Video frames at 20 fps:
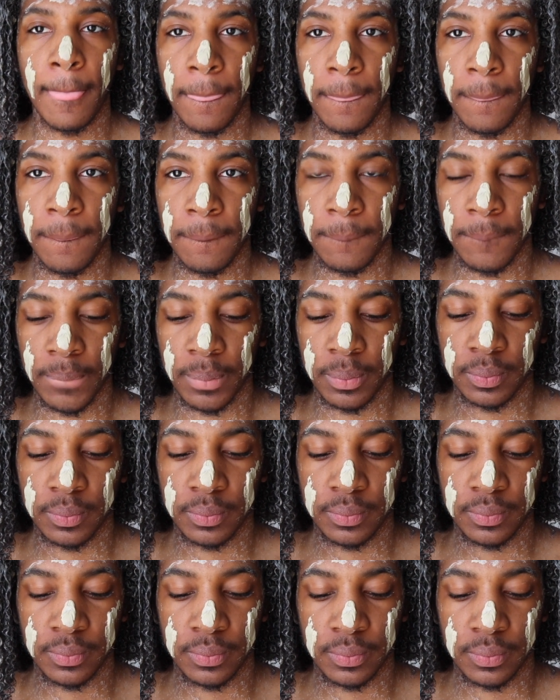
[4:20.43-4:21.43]
People use like a
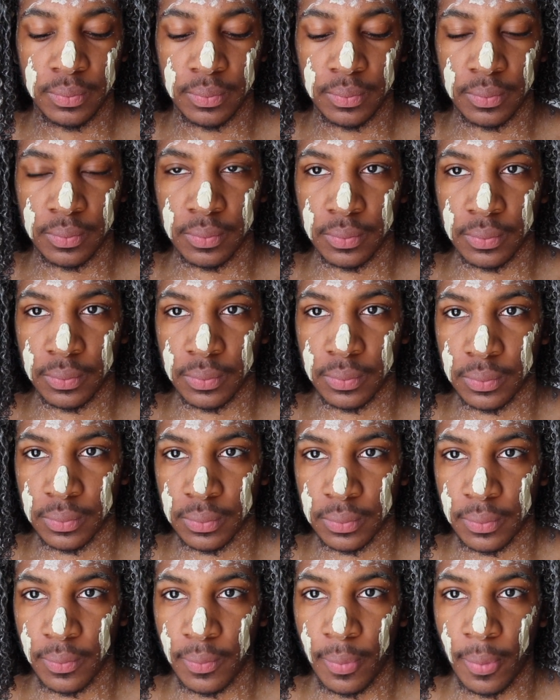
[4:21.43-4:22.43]
brush or
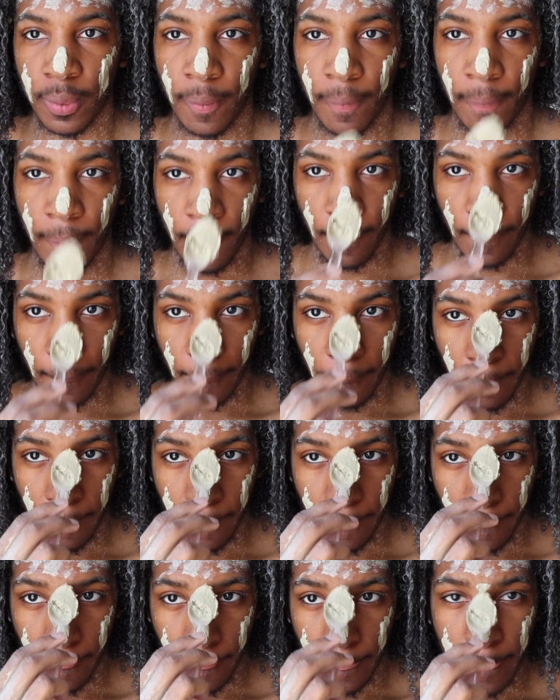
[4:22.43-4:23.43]
their hands,
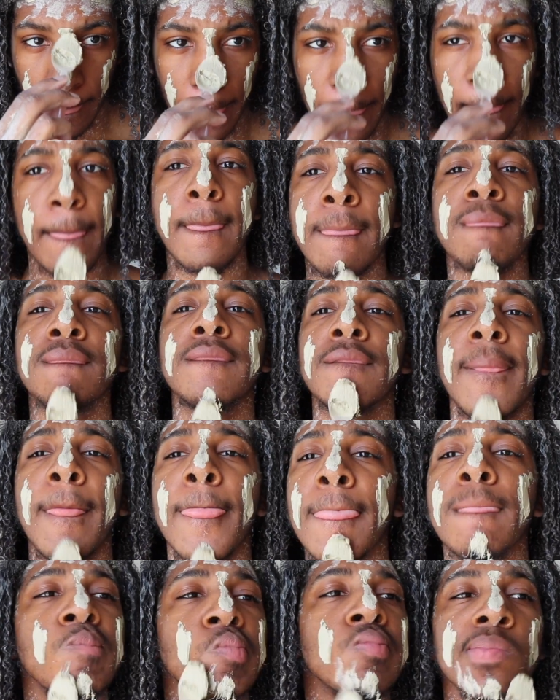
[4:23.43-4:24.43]
but a spoon works
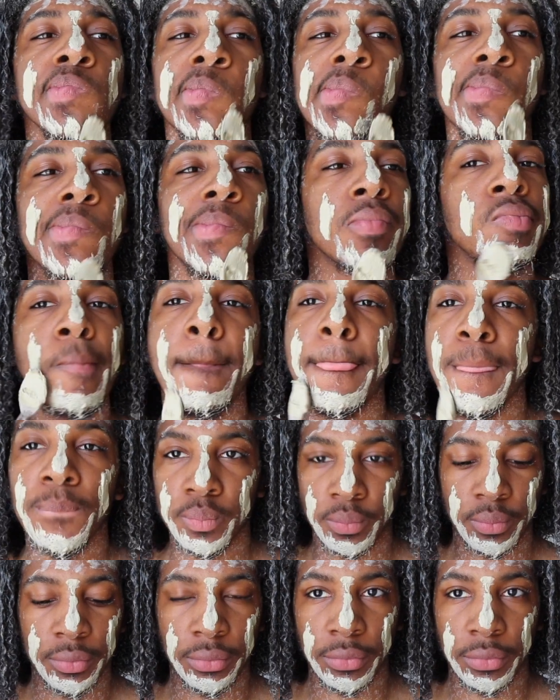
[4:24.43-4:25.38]
fine in my opinion.